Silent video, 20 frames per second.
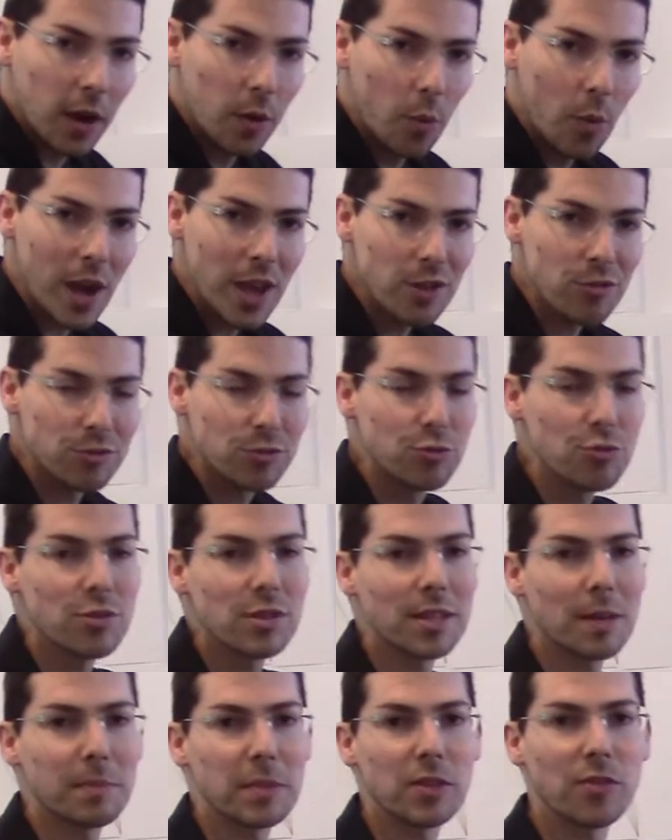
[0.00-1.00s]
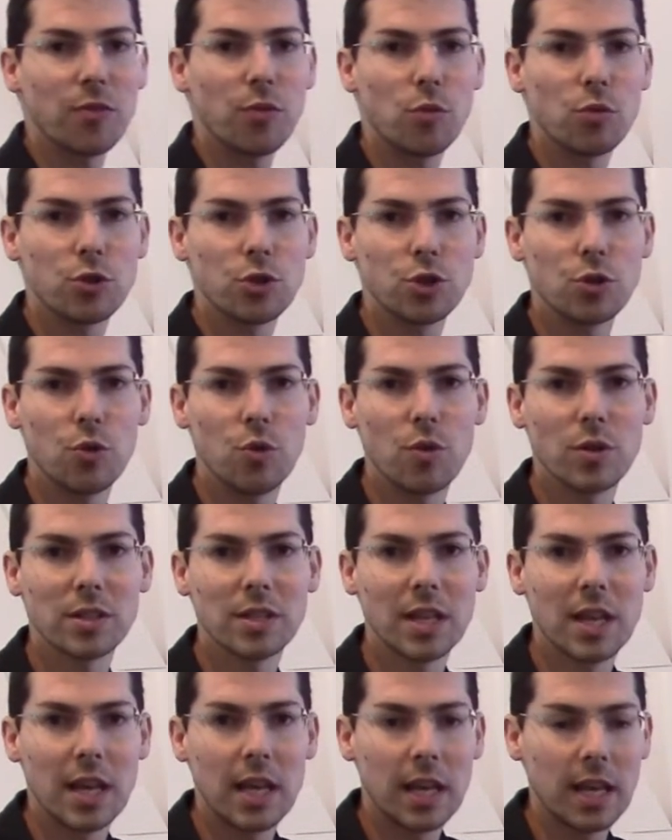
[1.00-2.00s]
and where you do sometimes fall
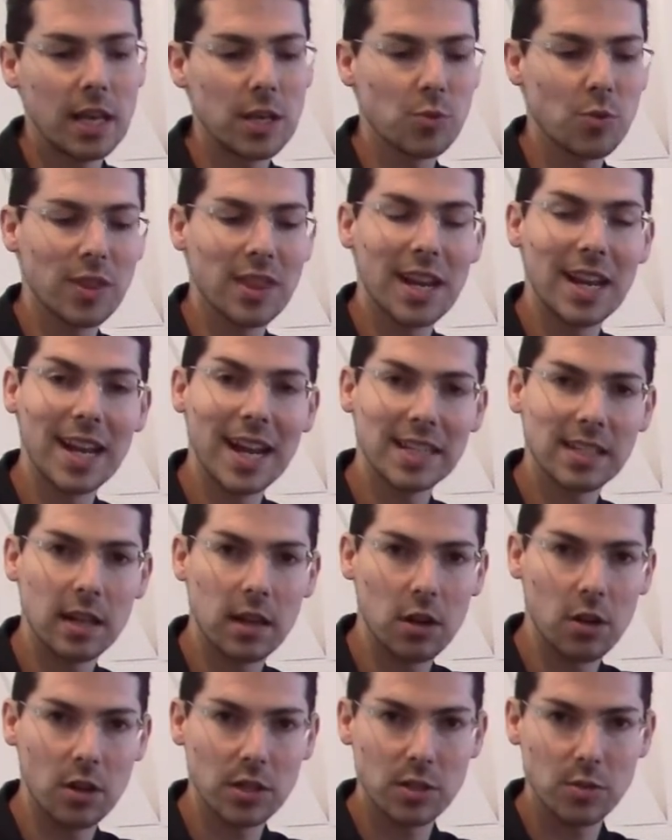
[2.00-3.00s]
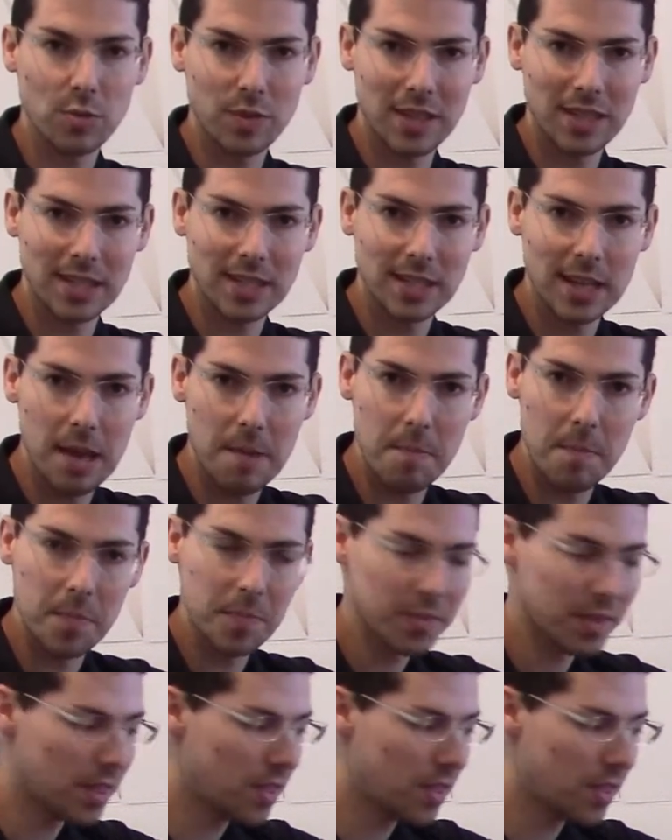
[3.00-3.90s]
short is with the latte glasses with the stem.